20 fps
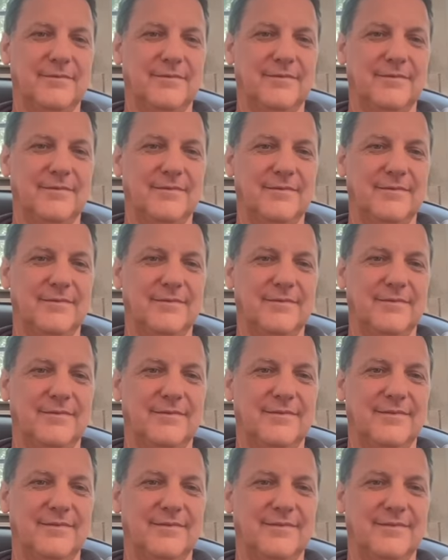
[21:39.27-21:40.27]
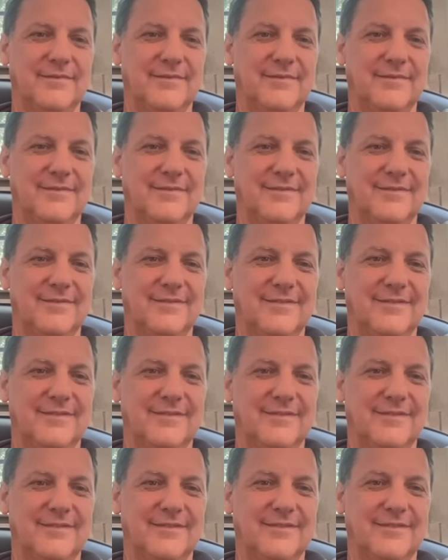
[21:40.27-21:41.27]

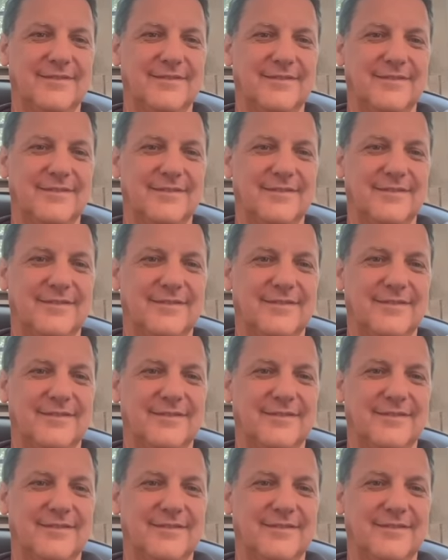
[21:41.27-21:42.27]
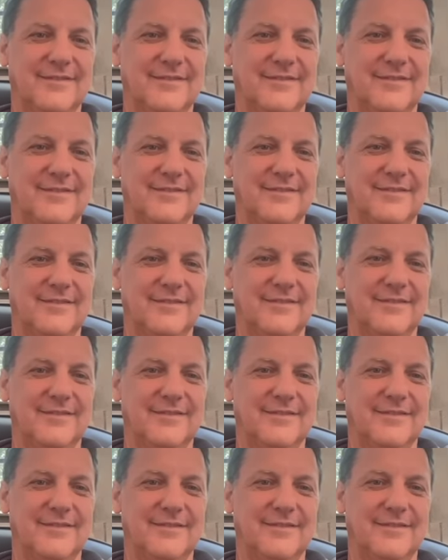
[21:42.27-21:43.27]

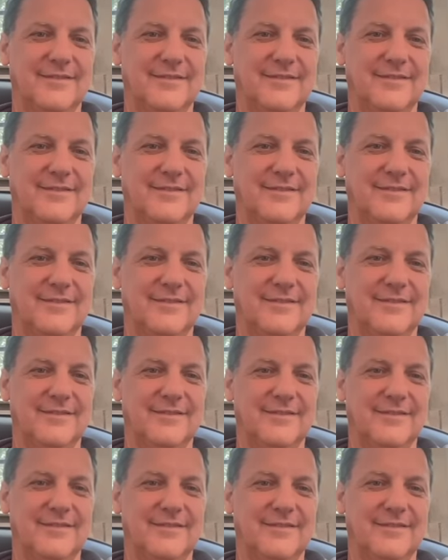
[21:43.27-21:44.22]
This person isn't speaking.